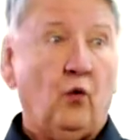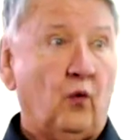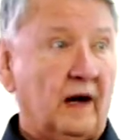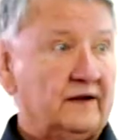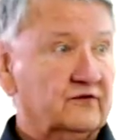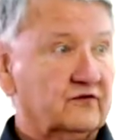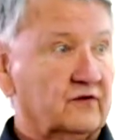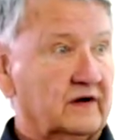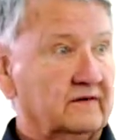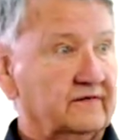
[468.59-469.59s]
One
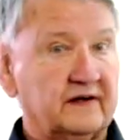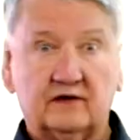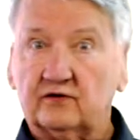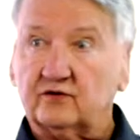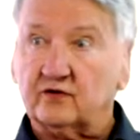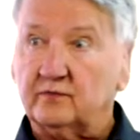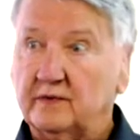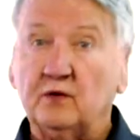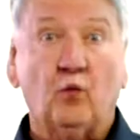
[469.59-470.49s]
string figure took me